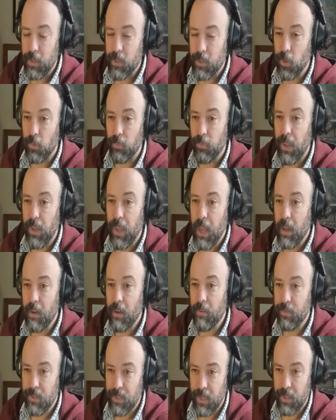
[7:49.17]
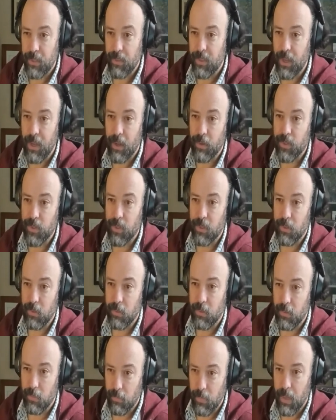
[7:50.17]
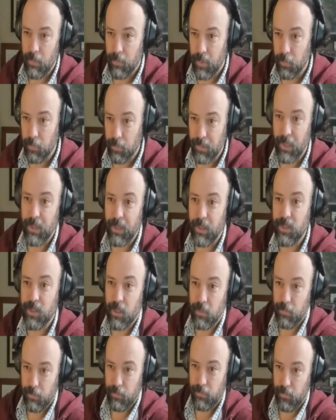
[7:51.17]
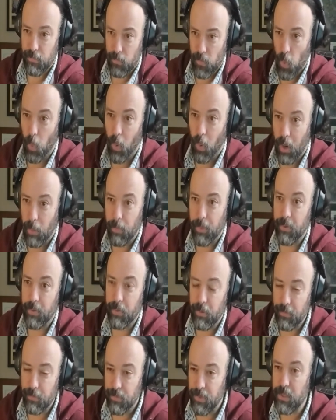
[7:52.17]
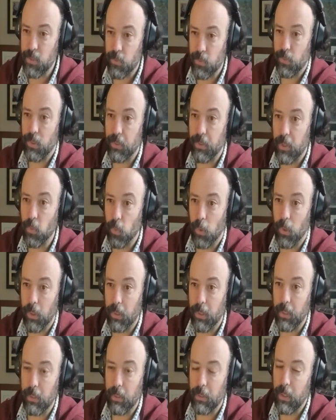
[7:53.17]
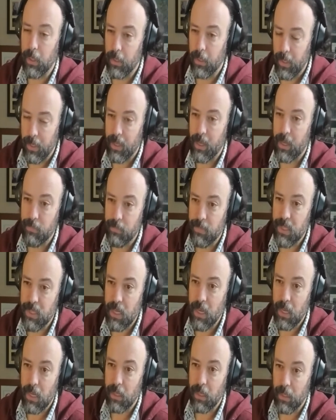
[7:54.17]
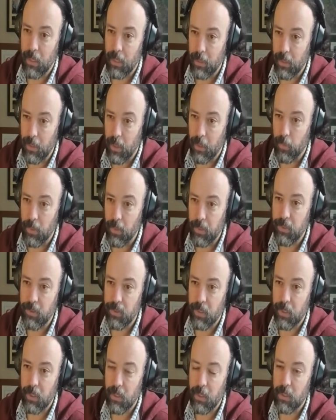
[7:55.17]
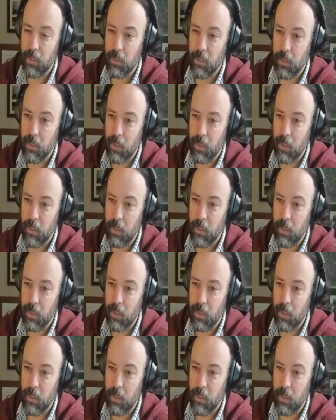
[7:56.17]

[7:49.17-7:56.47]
So if we have a 10,000 member Plancksip cooperative that's really working, and like I'm saying, I really think it